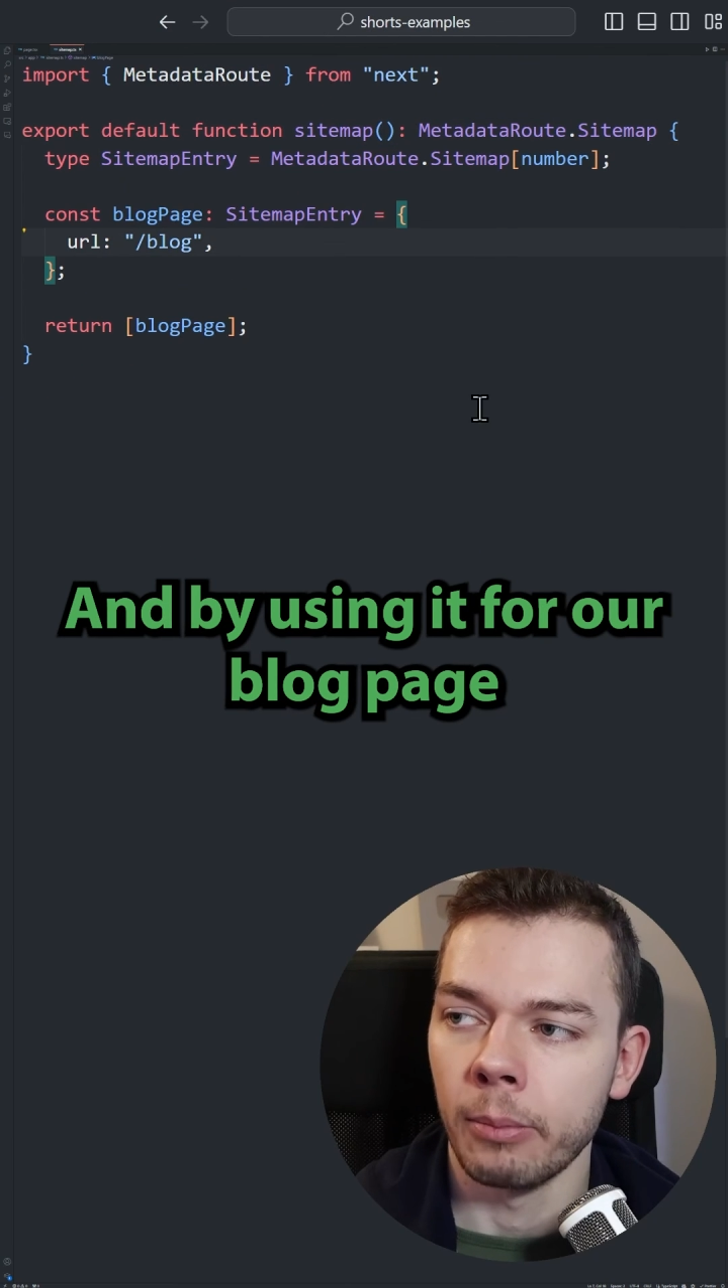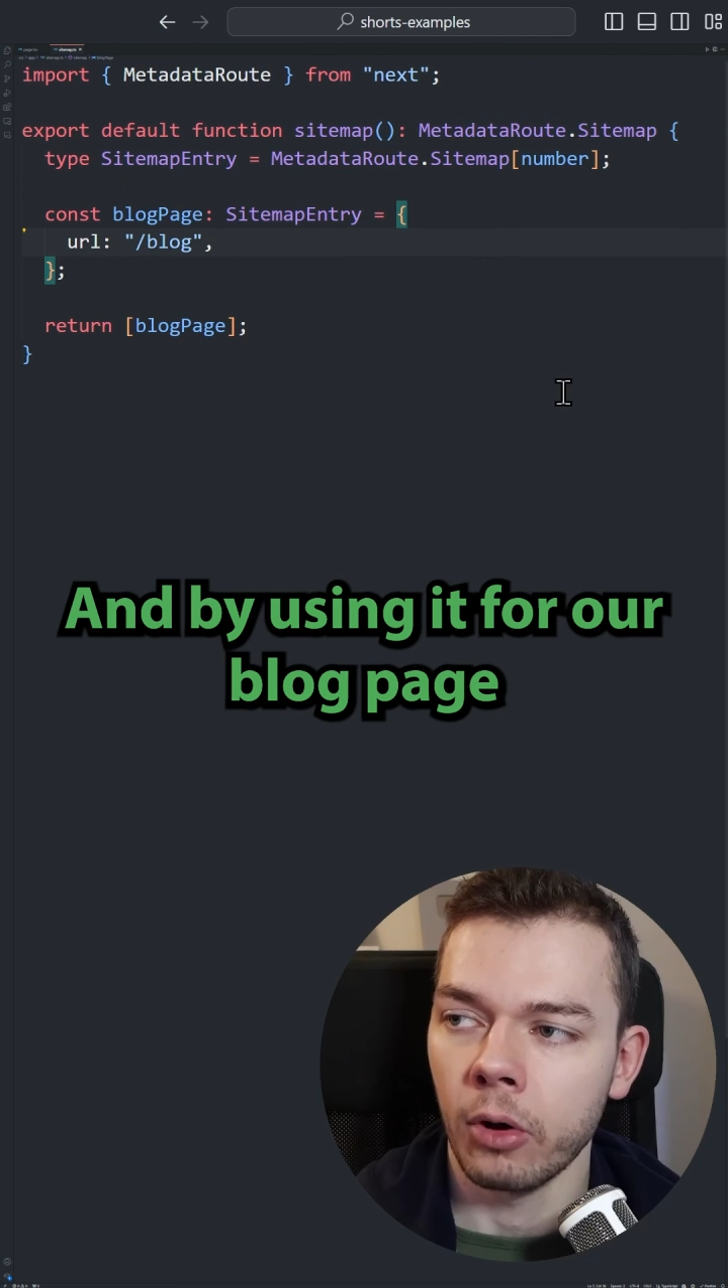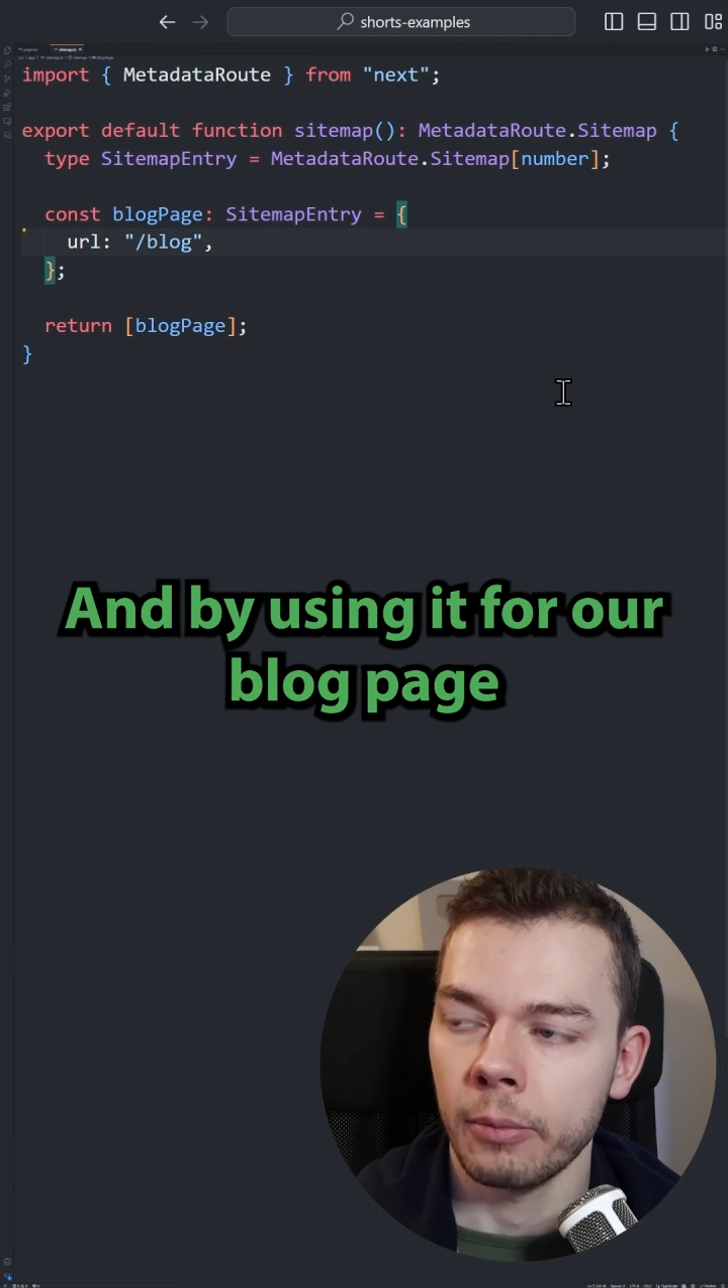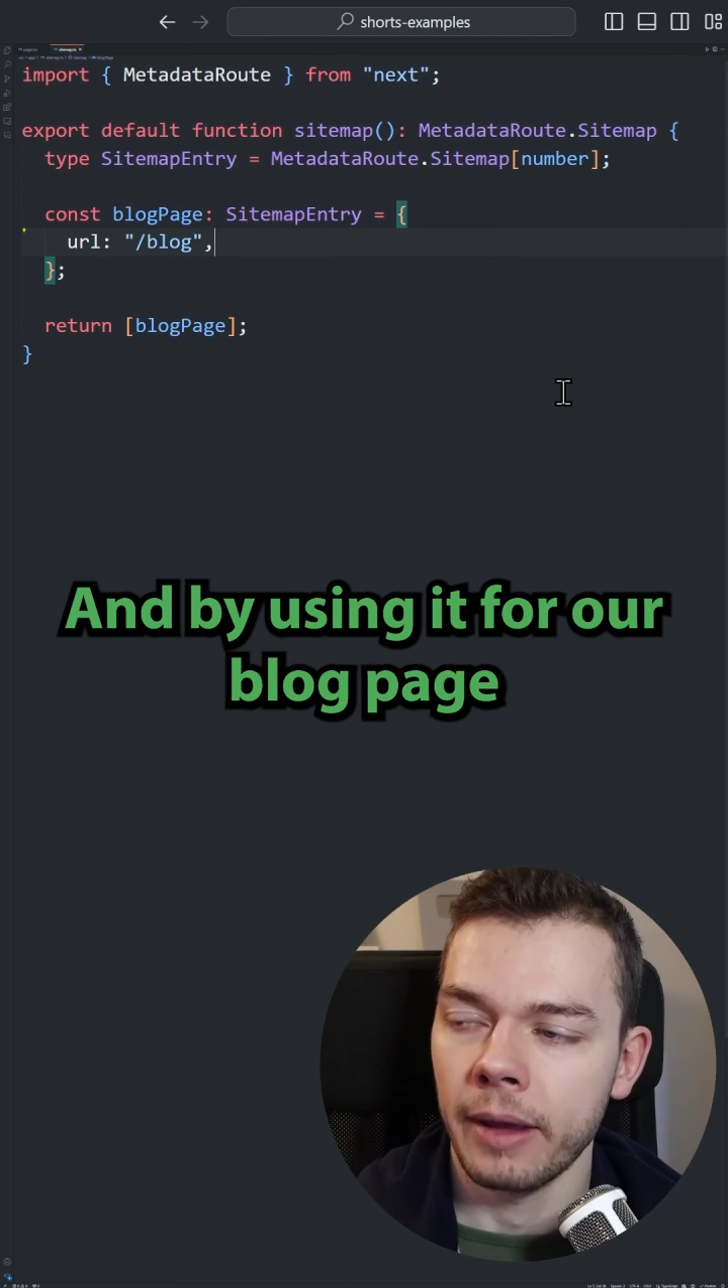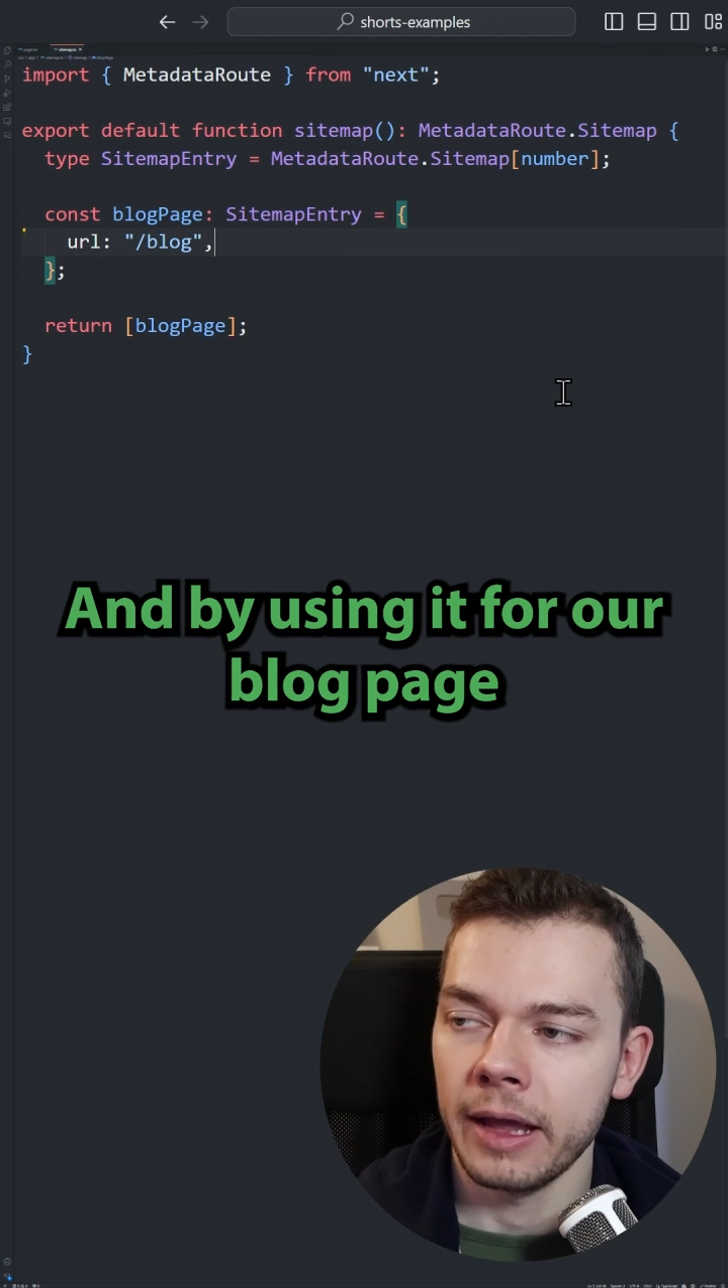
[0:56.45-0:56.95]

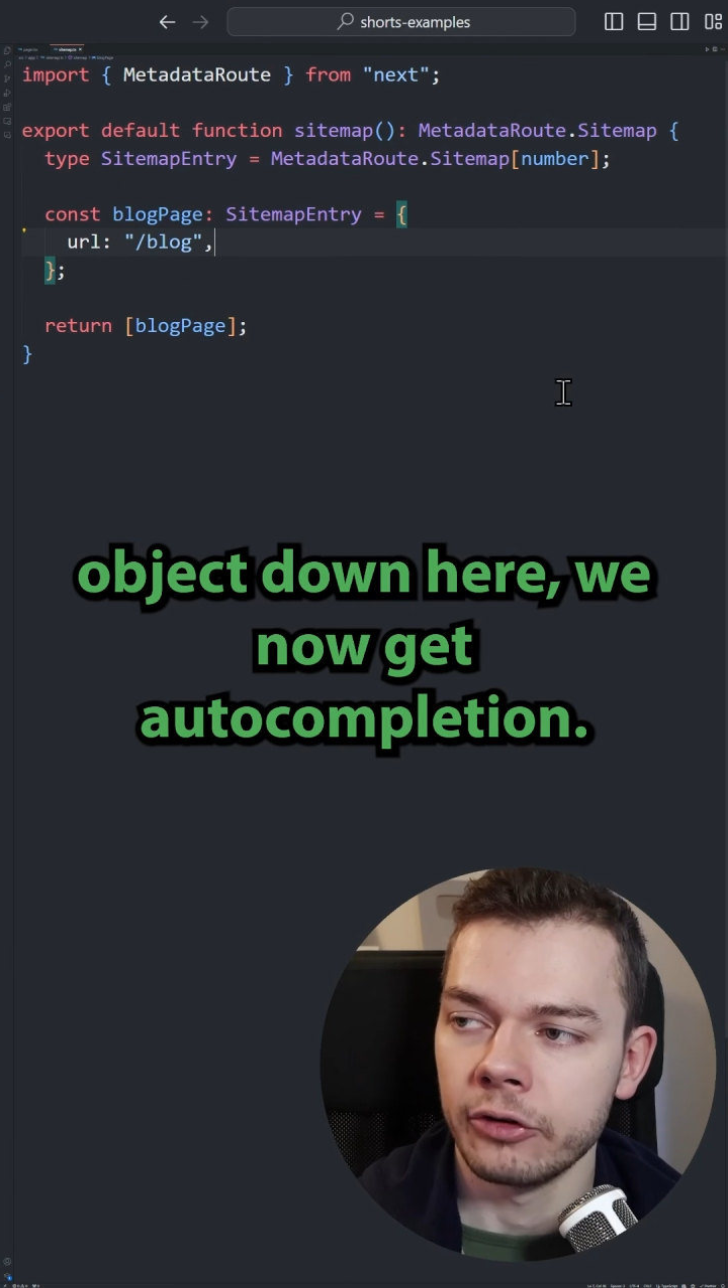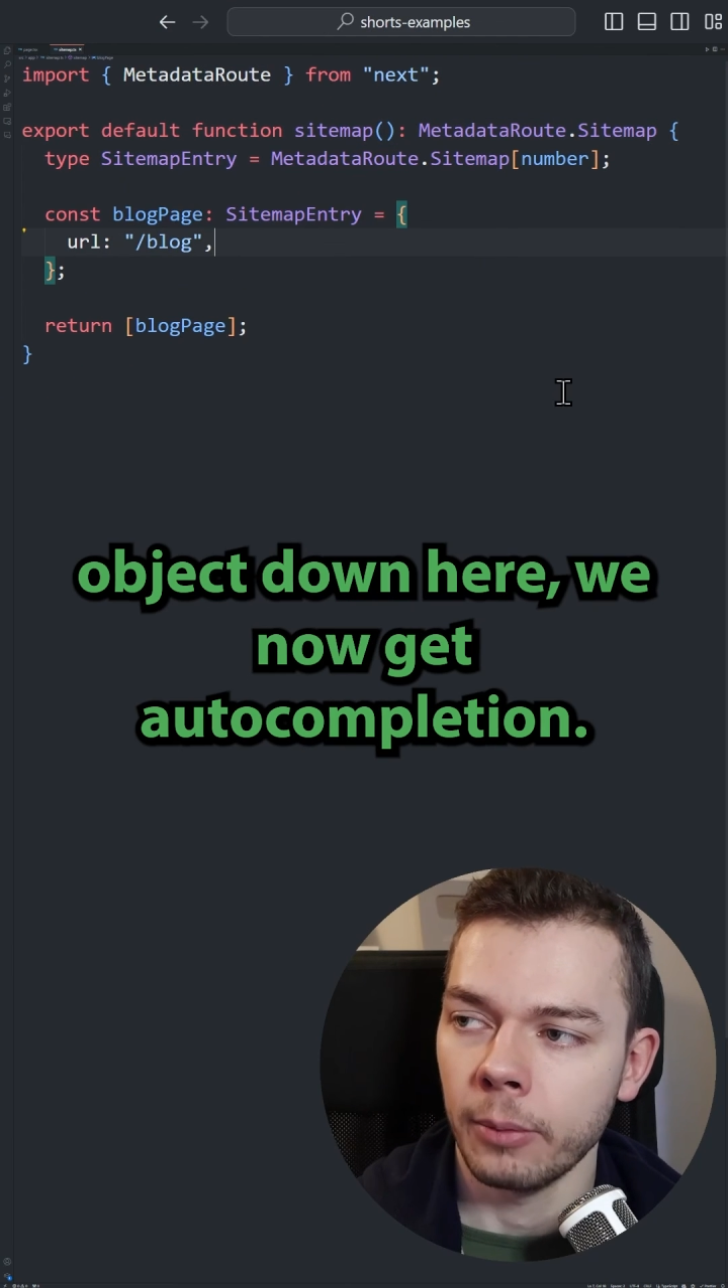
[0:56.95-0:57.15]
block page